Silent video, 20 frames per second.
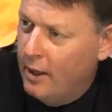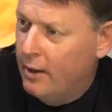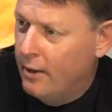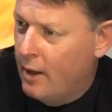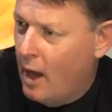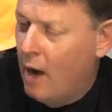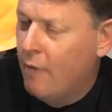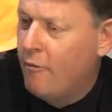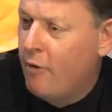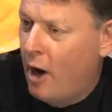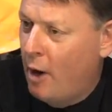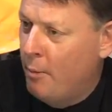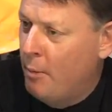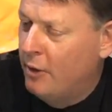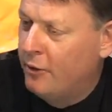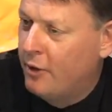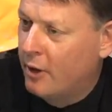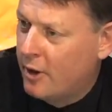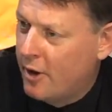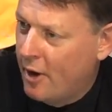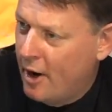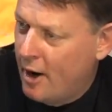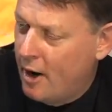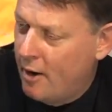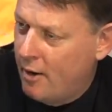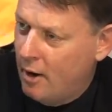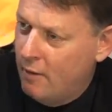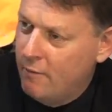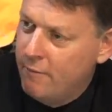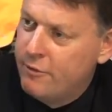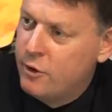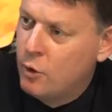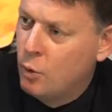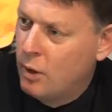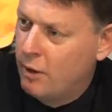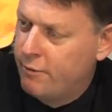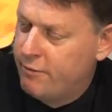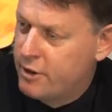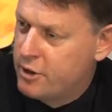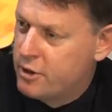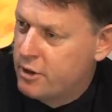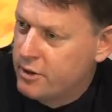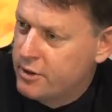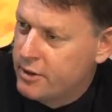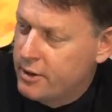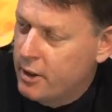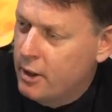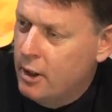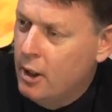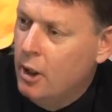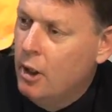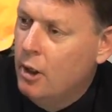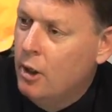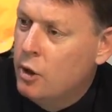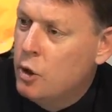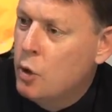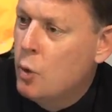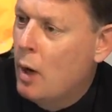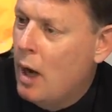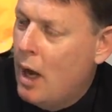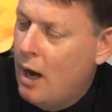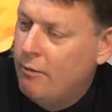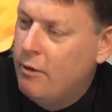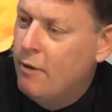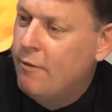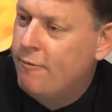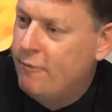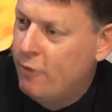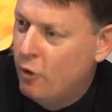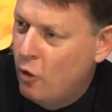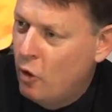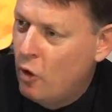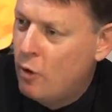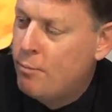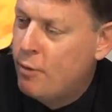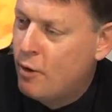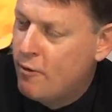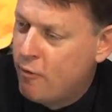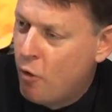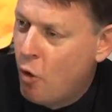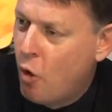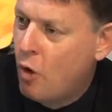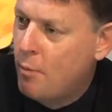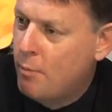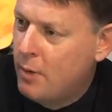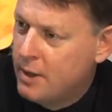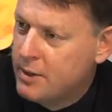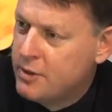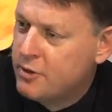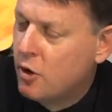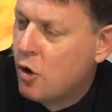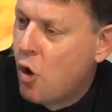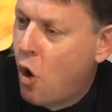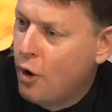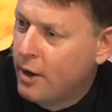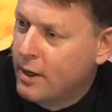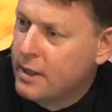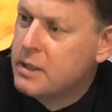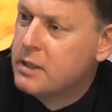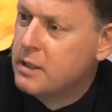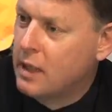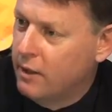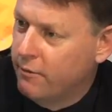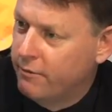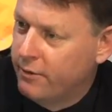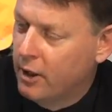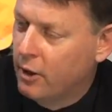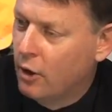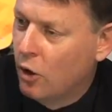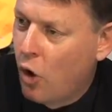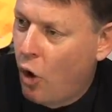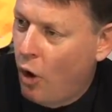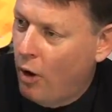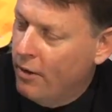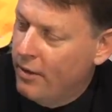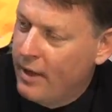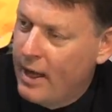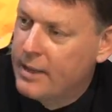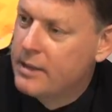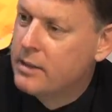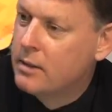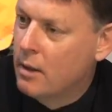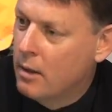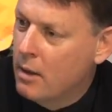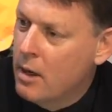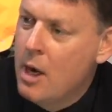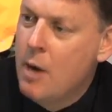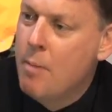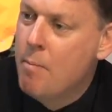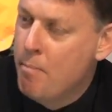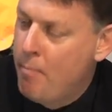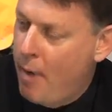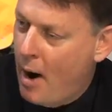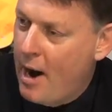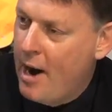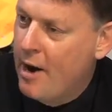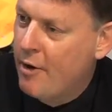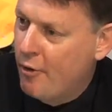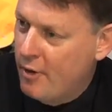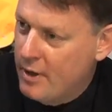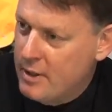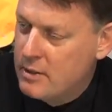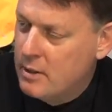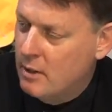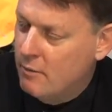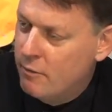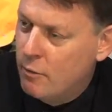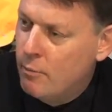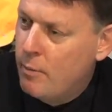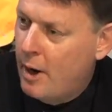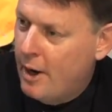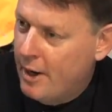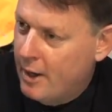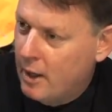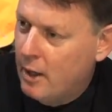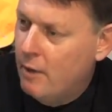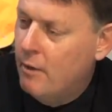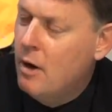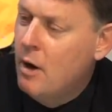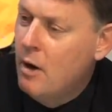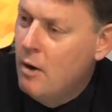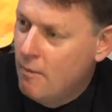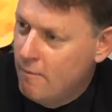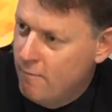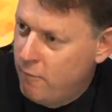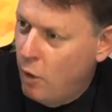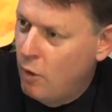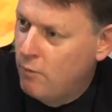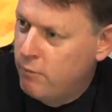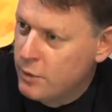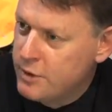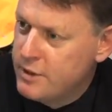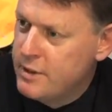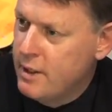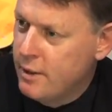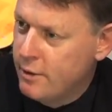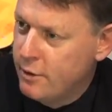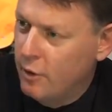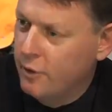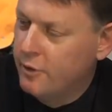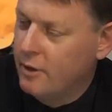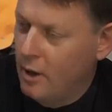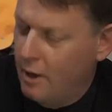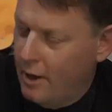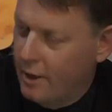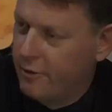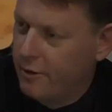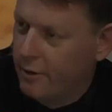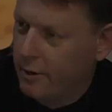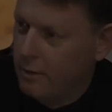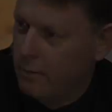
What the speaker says: the environmental care and fuel efficiency, you will have the full performance regarding safety in the car. That's a buying reason for buying a Volvo C30 electric.